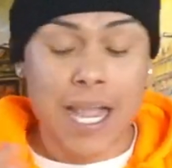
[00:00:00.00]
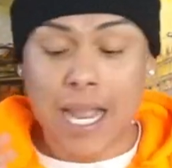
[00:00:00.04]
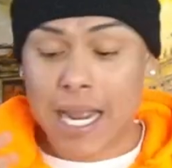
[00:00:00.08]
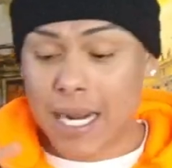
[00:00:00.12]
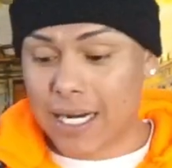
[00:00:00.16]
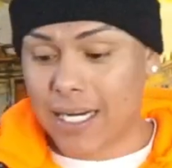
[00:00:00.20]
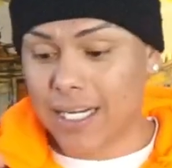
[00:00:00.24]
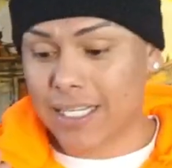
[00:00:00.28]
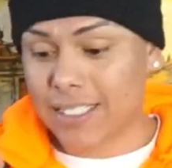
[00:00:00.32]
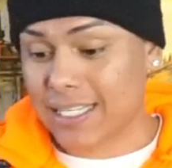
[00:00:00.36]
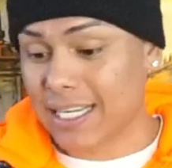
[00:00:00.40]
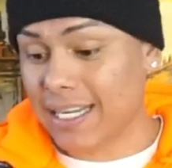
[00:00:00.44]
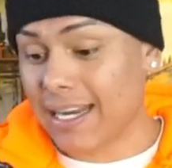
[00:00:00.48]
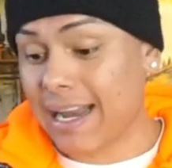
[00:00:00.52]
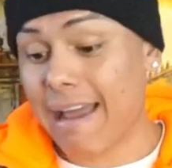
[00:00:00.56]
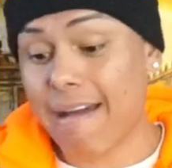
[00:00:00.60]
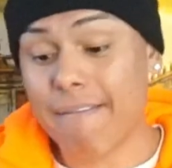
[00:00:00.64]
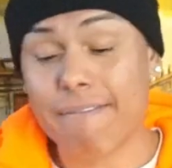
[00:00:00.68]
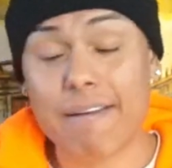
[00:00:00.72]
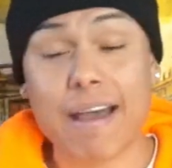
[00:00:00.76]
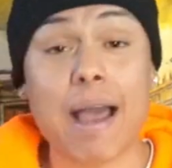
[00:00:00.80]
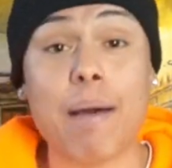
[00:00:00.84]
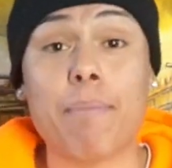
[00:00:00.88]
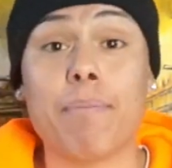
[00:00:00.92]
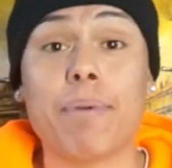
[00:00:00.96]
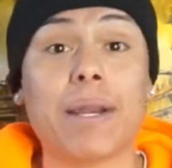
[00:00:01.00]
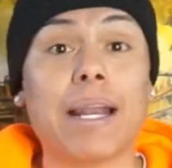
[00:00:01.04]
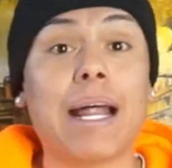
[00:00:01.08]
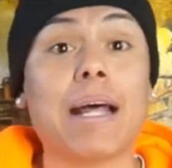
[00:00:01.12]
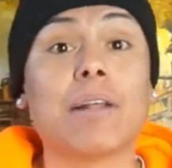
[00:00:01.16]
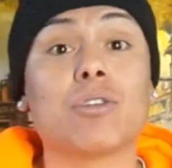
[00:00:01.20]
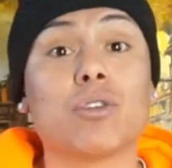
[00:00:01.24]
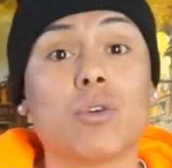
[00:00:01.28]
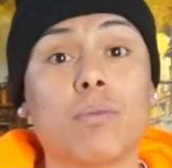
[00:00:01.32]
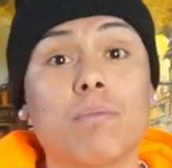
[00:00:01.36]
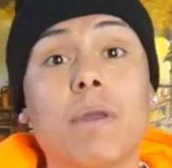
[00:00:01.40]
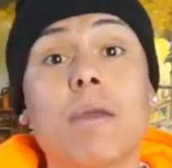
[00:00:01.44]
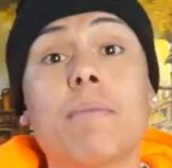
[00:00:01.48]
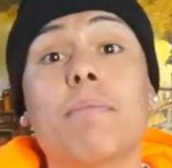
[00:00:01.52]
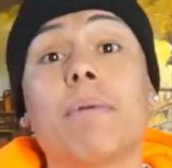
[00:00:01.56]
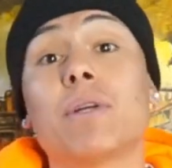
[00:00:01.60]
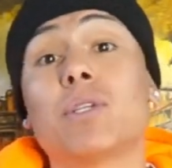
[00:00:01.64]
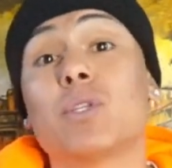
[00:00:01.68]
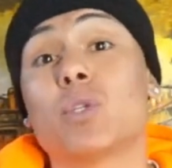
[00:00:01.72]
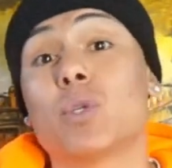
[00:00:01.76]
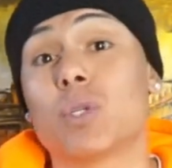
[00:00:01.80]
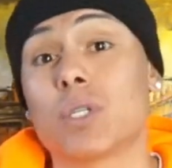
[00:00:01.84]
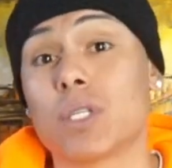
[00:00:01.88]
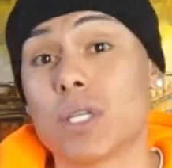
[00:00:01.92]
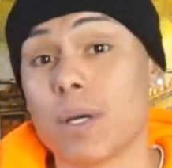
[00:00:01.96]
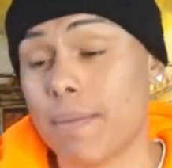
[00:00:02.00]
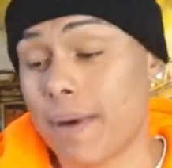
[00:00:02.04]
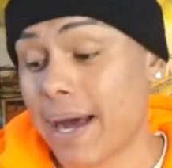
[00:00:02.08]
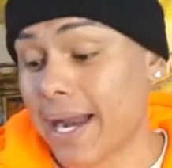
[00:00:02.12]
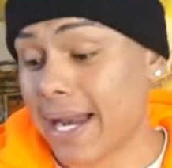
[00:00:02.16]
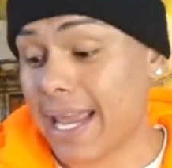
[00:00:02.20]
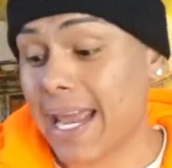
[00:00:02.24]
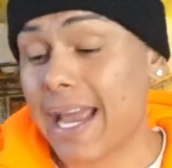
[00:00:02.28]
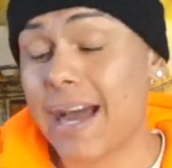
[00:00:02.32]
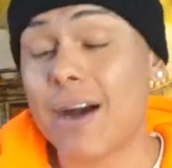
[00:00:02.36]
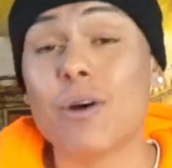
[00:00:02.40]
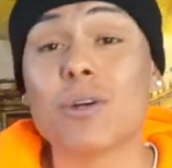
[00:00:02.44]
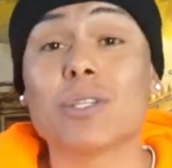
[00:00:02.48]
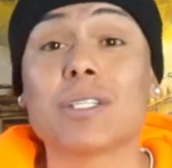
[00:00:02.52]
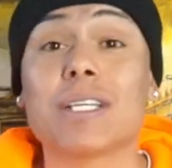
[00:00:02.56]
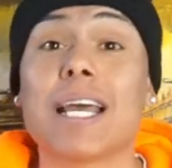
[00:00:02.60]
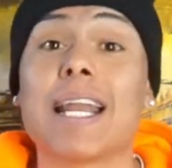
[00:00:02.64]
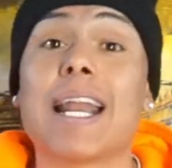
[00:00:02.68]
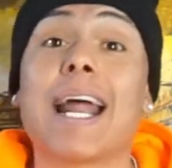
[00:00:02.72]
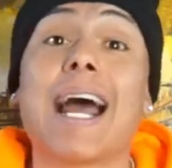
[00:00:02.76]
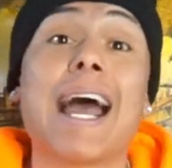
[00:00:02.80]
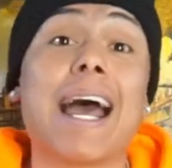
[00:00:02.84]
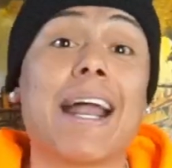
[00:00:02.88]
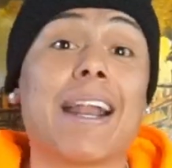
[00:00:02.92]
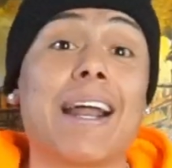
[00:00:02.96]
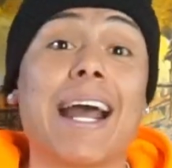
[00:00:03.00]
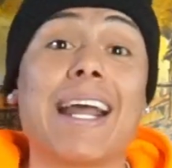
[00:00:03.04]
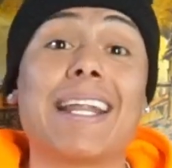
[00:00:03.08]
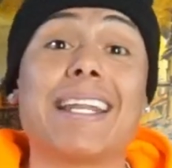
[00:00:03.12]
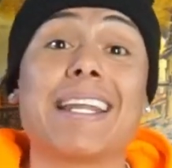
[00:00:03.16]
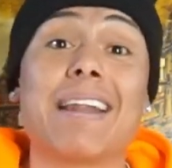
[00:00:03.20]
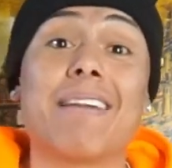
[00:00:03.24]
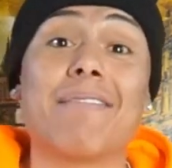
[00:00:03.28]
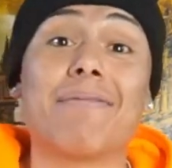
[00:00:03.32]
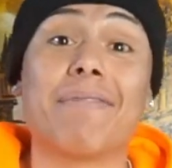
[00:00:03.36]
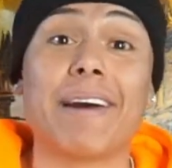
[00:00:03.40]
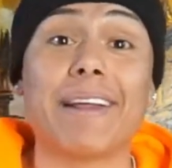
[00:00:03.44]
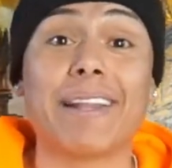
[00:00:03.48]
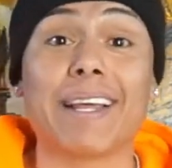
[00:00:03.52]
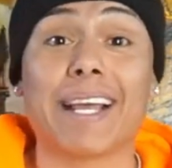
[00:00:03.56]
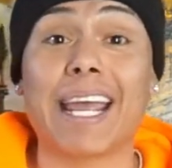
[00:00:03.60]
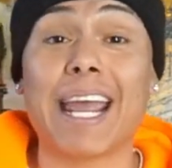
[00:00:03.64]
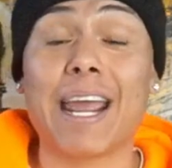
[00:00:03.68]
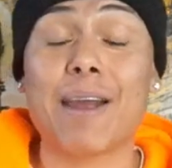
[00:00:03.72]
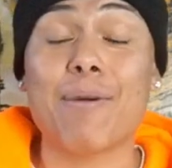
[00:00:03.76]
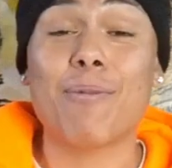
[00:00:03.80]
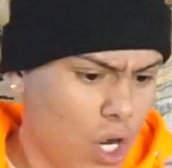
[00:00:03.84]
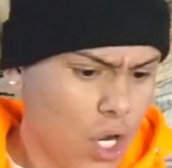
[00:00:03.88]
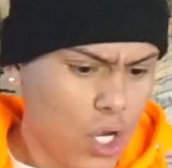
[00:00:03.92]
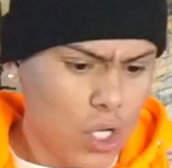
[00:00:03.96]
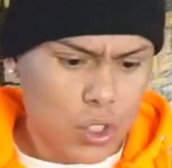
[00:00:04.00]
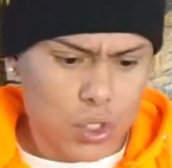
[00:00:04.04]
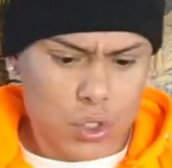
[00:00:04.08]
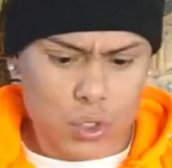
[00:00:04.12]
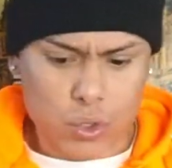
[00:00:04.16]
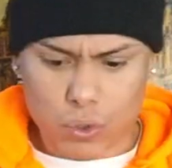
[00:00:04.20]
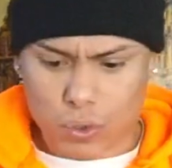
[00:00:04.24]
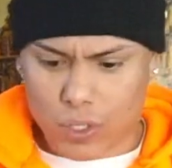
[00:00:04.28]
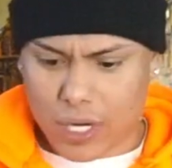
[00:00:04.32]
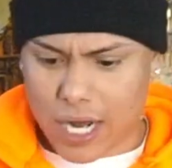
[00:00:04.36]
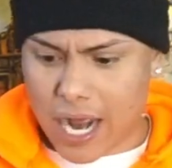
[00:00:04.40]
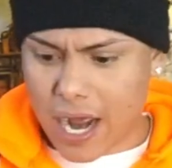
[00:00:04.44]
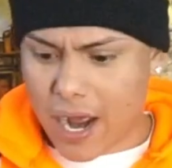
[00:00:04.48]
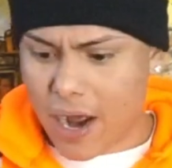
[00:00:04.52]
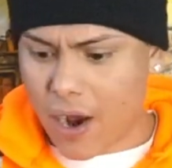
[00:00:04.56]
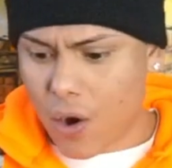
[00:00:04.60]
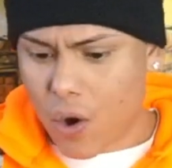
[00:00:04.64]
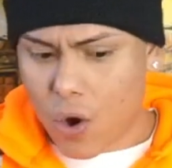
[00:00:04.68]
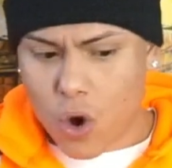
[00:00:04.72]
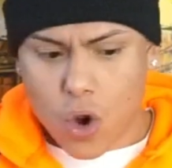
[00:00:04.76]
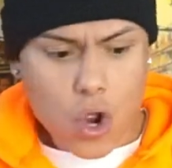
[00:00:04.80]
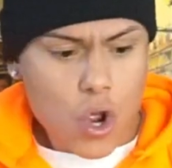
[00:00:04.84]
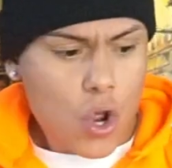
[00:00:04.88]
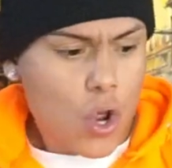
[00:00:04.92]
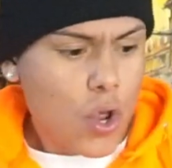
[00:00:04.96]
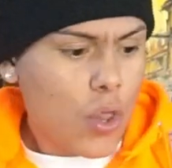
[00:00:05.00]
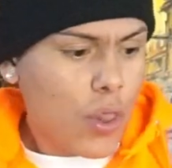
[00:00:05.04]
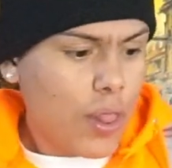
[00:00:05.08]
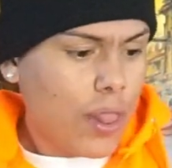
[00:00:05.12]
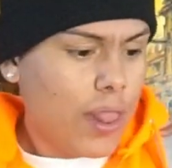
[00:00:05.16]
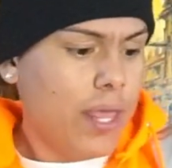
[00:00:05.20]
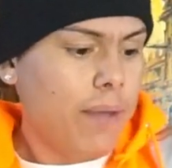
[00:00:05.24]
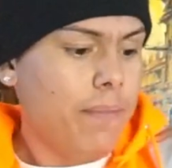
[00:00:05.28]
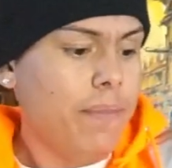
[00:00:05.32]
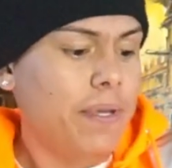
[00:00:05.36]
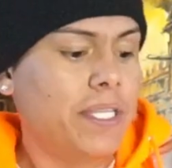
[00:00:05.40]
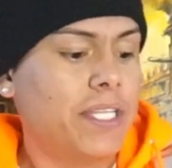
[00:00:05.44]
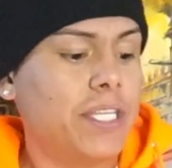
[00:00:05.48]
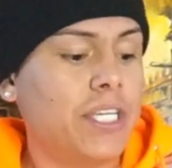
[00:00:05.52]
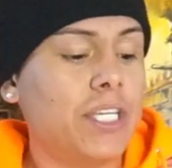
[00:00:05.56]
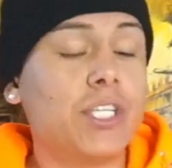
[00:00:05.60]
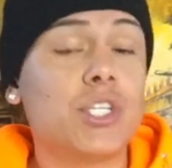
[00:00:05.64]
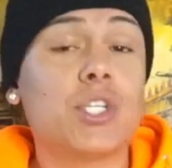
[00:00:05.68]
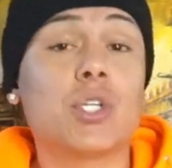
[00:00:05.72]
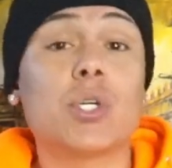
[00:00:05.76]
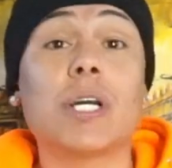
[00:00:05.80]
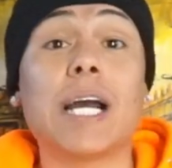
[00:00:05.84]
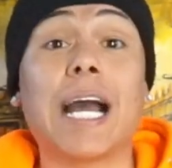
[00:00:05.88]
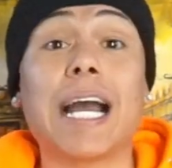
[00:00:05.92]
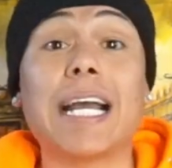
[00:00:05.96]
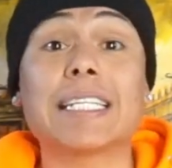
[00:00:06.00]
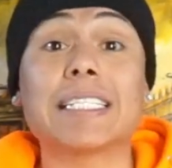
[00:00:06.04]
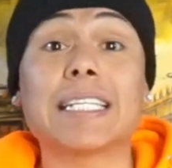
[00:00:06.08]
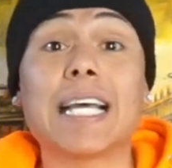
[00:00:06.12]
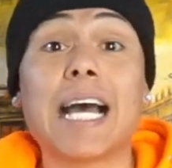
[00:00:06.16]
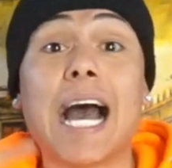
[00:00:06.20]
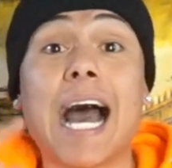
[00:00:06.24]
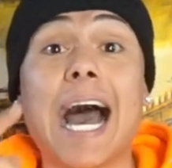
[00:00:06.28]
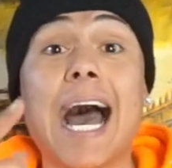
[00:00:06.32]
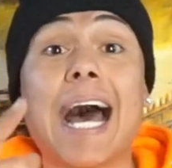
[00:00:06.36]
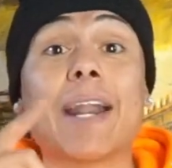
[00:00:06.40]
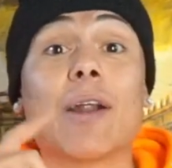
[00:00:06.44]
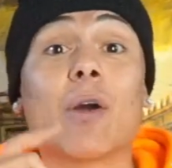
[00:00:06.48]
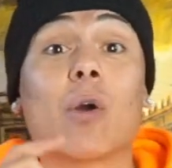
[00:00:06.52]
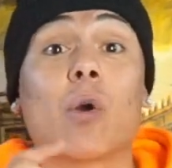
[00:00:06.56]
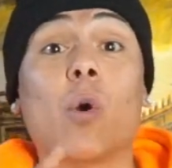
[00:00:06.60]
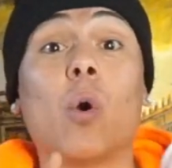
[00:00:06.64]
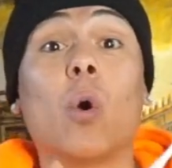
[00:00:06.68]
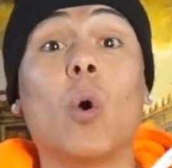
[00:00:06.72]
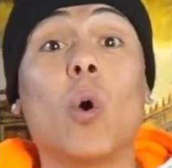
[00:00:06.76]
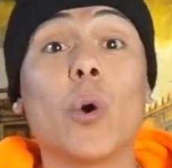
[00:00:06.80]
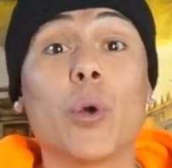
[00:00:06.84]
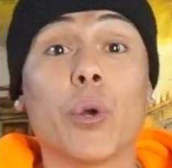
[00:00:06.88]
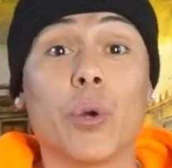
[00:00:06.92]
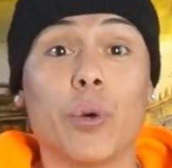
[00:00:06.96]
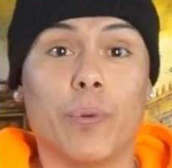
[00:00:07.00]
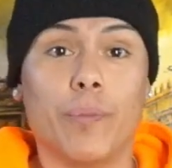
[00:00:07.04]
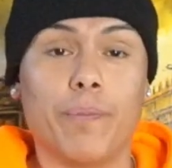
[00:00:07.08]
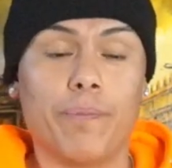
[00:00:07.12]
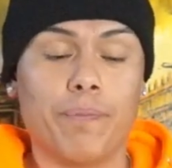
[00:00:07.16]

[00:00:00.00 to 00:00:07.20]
because it have happened not to me but to somebody else, and I had to identify the cable. So now let me teach you guys how to coil.